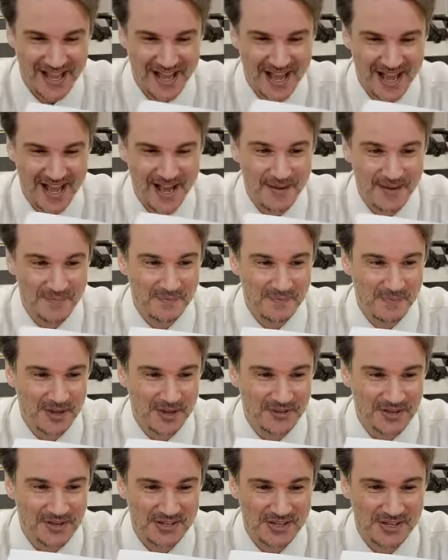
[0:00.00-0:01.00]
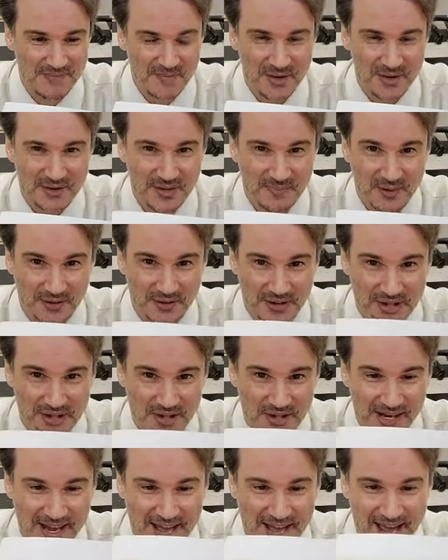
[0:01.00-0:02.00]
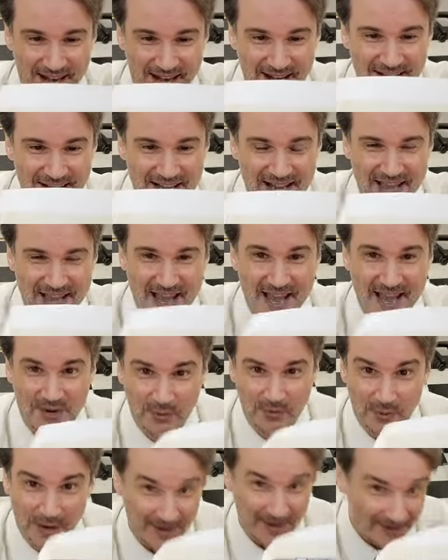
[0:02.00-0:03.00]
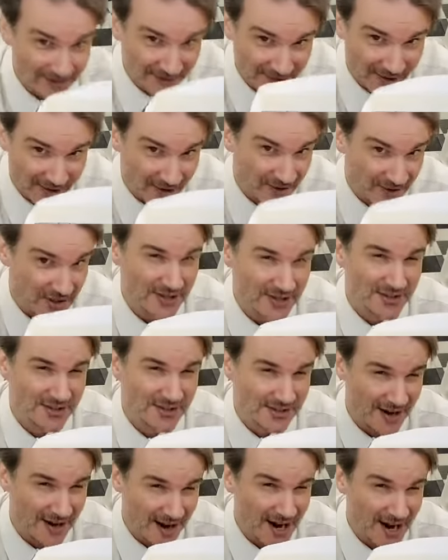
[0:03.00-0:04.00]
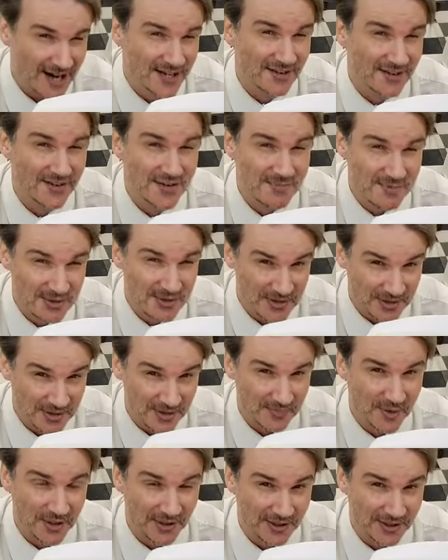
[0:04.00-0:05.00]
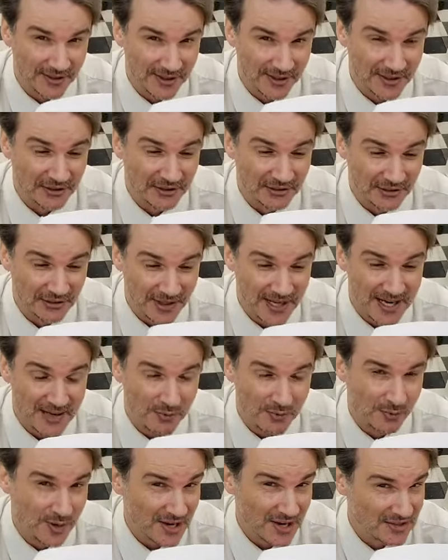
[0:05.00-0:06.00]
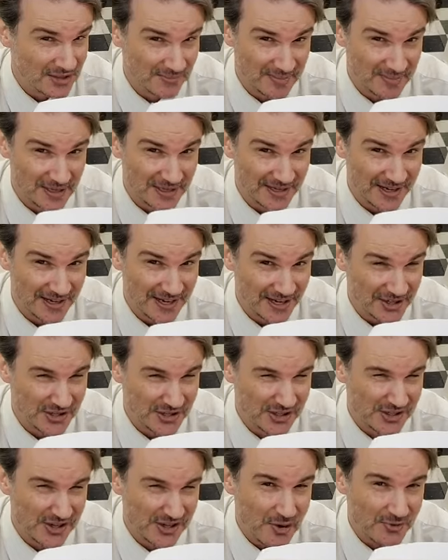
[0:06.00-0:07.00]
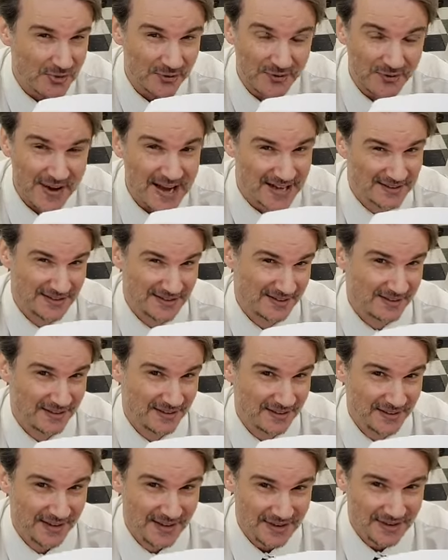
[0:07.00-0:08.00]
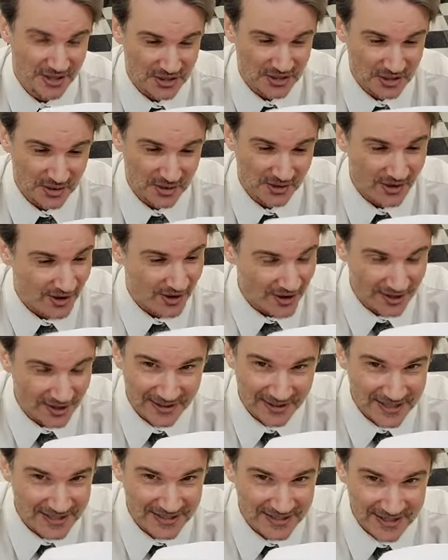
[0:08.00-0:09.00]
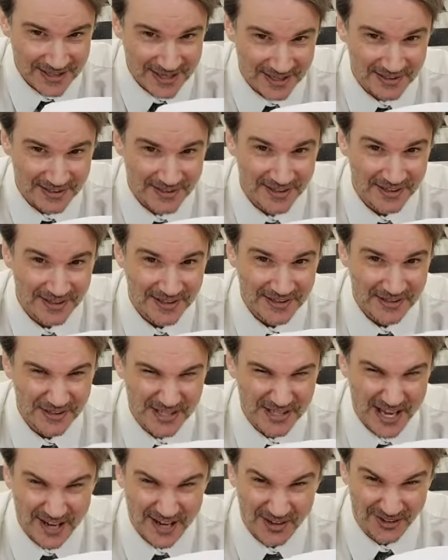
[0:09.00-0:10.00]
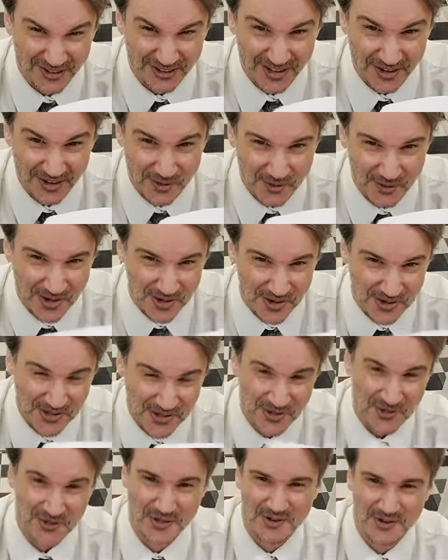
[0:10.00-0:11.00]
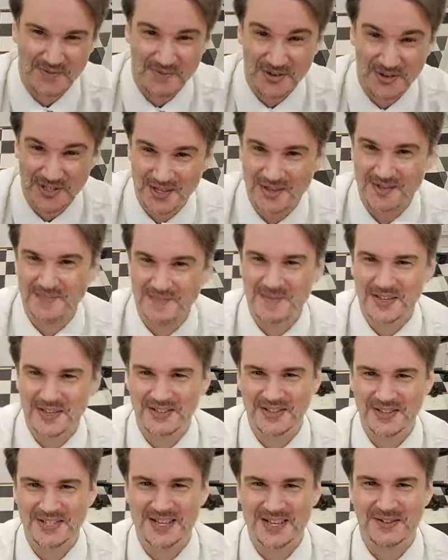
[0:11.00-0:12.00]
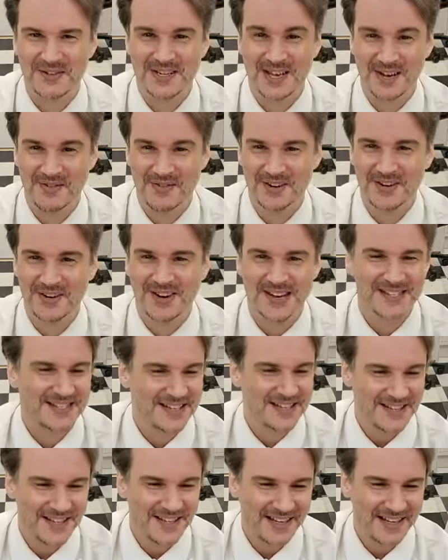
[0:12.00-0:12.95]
But this is a music book that she had, and written on the inside of the music book is a recipe, and it's so faint that you can hardly see it. So it's kind of another one of those cool sort of museum mysteries that we came across.